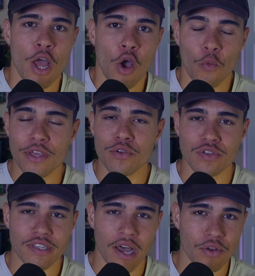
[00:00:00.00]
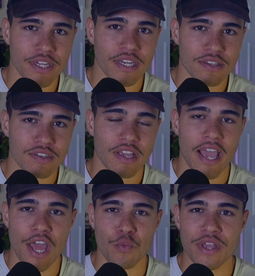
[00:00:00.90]
We use Telnyx,
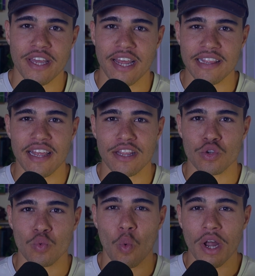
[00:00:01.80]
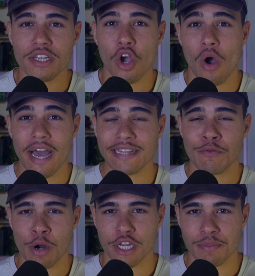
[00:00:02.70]
and we connect that through one GoHighLevel
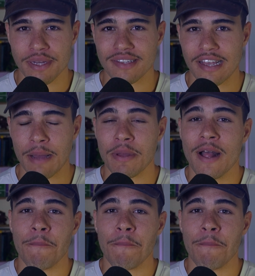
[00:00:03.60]
marketplace app.